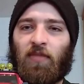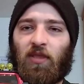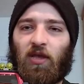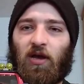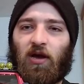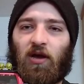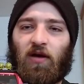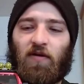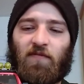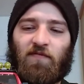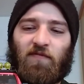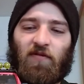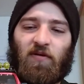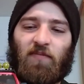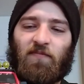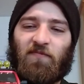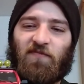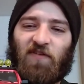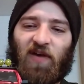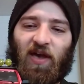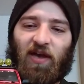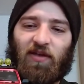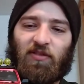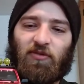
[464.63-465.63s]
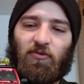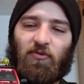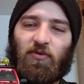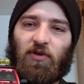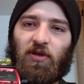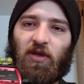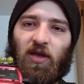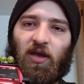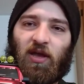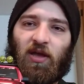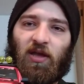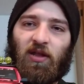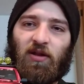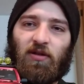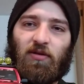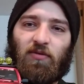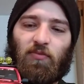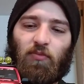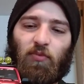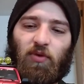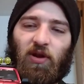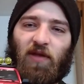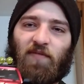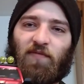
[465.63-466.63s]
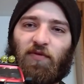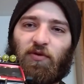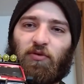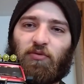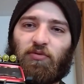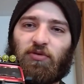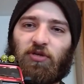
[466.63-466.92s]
uh, from factory, and whenever you